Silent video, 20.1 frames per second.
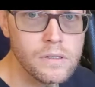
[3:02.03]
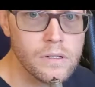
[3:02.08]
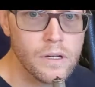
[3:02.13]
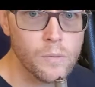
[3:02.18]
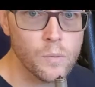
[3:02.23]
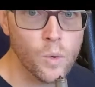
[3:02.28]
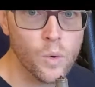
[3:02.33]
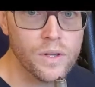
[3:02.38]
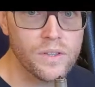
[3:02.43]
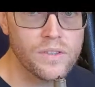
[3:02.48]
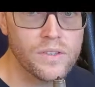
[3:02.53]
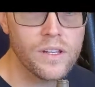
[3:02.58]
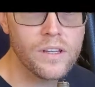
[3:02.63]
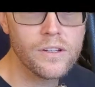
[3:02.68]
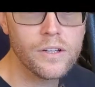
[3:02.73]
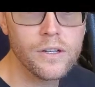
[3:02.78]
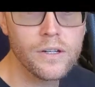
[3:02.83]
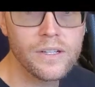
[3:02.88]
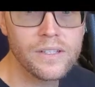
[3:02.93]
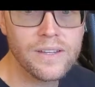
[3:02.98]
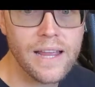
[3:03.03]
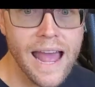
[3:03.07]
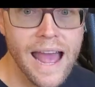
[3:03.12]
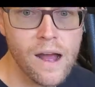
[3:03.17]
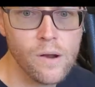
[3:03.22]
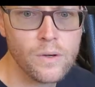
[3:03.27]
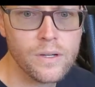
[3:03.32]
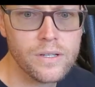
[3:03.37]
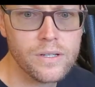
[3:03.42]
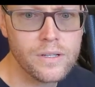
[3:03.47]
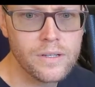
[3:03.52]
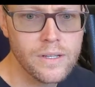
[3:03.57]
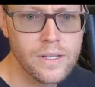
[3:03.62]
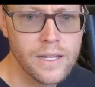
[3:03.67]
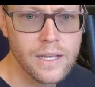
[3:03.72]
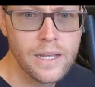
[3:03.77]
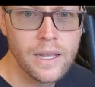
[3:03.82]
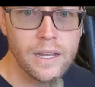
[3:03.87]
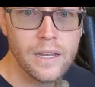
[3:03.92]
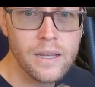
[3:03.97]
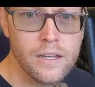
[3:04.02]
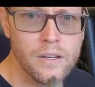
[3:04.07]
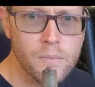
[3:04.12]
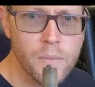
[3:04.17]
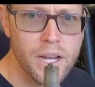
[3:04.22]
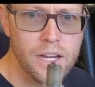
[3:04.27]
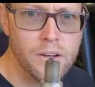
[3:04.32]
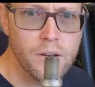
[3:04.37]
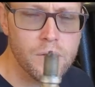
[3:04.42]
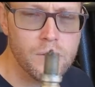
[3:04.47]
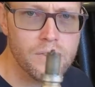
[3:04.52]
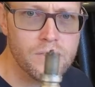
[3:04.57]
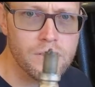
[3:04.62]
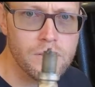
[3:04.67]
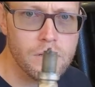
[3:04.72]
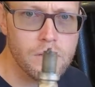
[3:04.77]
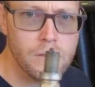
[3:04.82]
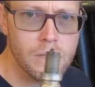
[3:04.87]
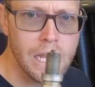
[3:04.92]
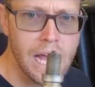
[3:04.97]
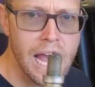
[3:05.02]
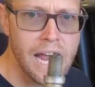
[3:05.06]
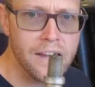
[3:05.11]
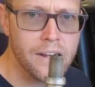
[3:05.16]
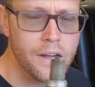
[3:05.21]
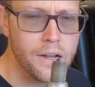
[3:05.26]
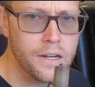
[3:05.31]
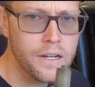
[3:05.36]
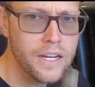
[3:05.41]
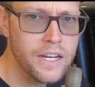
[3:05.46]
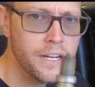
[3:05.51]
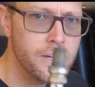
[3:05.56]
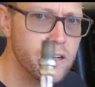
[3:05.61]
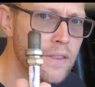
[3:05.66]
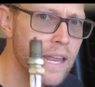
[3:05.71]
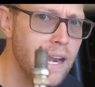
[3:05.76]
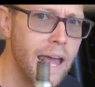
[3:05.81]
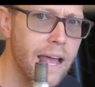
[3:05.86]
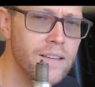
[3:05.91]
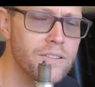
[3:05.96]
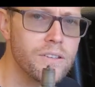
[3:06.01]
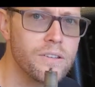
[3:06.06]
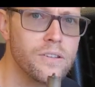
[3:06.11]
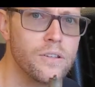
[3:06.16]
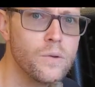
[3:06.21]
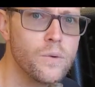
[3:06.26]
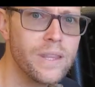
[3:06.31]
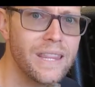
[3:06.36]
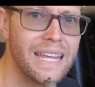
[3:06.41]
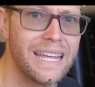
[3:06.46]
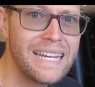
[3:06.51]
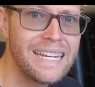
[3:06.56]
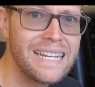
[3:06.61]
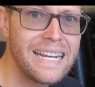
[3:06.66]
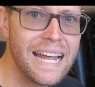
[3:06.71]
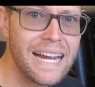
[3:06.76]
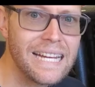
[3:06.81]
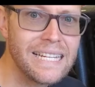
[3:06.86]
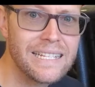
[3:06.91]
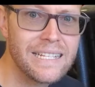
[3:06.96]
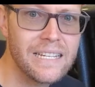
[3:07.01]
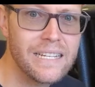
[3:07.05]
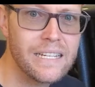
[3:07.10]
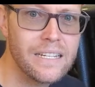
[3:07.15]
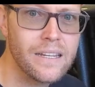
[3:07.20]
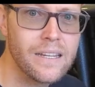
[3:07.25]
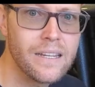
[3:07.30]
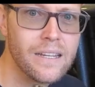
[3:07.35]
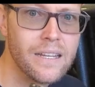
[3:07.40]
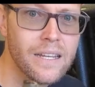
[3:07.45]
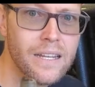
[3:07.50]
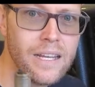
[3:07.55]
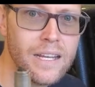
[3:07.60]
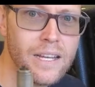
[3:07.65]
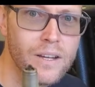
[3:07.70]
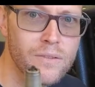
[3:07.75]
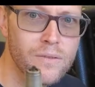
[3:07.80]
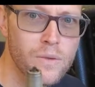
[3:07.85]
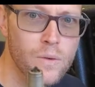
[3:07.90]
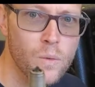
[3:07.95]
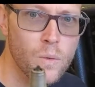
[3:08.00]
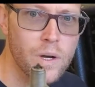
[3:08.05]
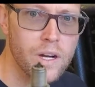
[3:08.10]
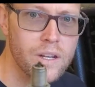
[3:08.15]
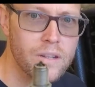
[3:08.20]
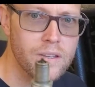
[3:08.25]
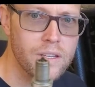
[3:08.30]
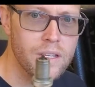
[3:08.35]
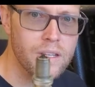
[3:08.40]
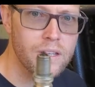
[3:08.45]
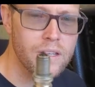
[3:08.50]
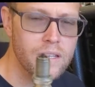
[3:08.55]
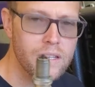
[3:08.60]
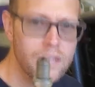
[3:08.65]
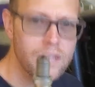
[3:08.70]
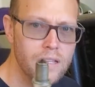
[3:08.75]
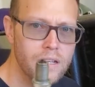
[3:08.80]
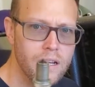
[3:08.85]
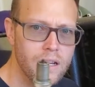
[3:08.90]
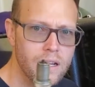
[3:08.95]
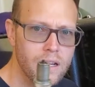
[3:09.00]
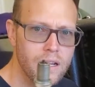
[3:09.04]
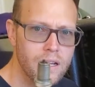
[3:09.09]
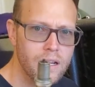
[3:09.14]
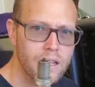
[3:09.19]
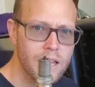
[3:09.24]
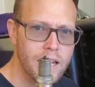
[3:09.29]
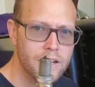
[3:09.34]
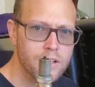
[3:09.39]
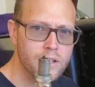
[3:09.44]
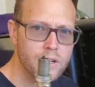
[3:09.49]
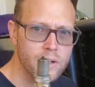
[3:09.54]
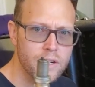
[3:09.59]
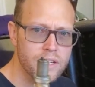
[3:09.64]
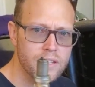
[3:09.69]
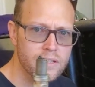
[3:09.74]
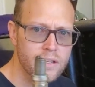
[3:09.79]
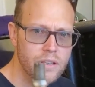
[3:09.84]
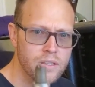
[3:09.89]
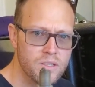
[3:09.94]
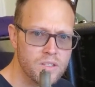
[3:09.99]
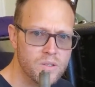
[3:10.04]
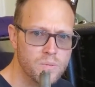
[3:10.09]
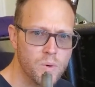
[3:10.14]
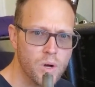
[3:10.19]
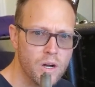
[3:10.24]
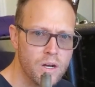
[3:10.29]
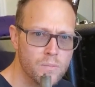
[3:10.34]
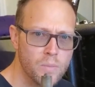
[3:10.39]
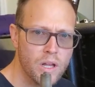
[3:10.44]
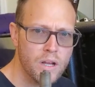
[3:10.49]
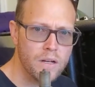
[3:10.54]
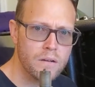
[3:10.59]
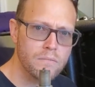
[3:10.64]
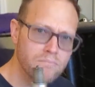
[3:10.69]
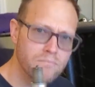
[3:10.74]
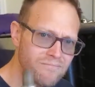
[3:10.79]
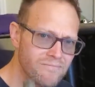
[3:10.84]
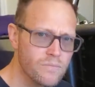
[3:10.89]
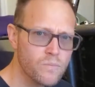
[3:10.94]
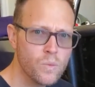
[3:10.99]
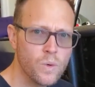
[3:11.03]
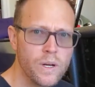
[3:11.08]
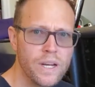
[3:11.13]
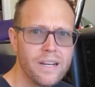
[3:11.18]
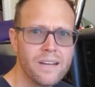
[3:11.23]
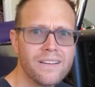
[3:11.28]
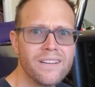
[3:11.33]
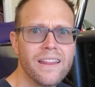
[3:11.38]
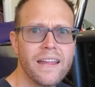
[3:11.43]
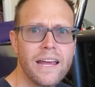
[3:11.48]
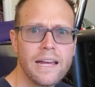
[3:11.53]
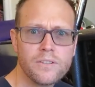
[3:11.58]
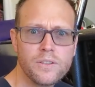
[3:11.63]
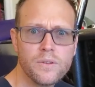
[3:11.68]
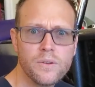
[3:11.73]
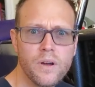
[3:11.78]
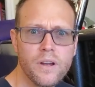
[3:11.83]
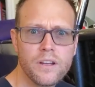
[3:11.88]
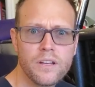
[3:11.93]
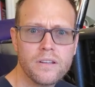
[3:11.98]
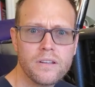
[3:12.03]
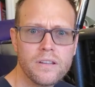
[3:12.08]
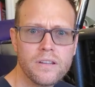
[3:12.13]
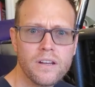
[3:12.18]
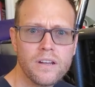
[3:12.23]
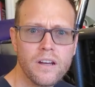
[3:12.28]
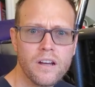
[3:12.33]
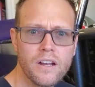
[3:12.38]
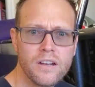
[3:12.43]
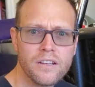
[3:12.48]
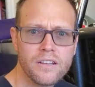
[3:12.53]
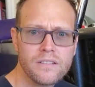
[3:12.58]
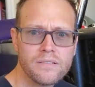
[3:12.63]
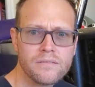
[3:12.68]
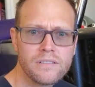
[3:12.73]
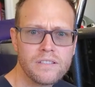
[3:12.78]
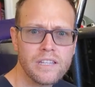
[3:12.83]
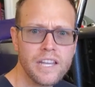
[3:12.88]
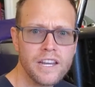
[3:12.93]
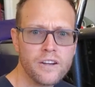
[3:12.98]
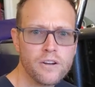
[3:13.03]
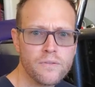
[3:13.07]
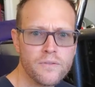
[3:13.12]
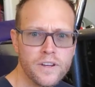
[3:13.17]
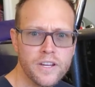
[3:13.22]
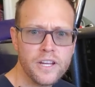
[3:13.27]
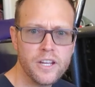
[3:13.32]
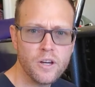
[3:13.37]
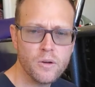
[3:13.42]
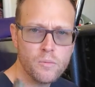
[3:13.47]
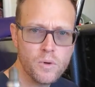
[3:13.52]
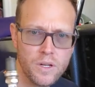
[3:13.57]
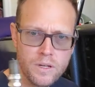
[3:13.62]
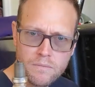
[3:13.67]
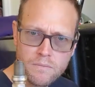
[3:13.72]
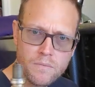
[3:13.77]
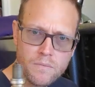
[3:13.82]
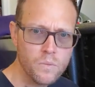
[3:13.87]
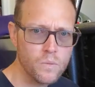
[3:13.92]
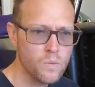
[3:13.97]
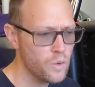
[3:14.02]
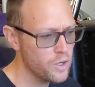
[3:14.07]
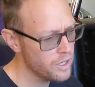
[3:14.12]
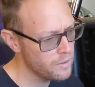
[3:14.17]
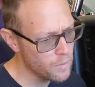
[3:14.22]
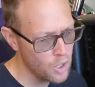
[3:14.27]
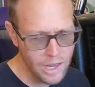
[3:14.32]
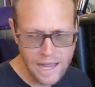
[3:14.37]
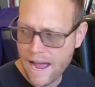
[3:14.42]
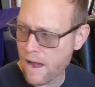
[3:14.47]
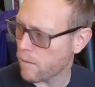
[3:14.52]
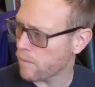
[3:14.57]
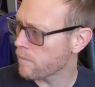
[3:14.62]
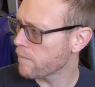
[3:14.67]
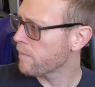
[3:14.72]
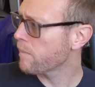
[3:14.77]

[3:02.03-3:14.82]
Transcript: Number one cylinder is out. You might notice a little line on here that has to do with indexing for where the electrode is on the spark plug. We'll get into that too on a later video, but we'll get them all out.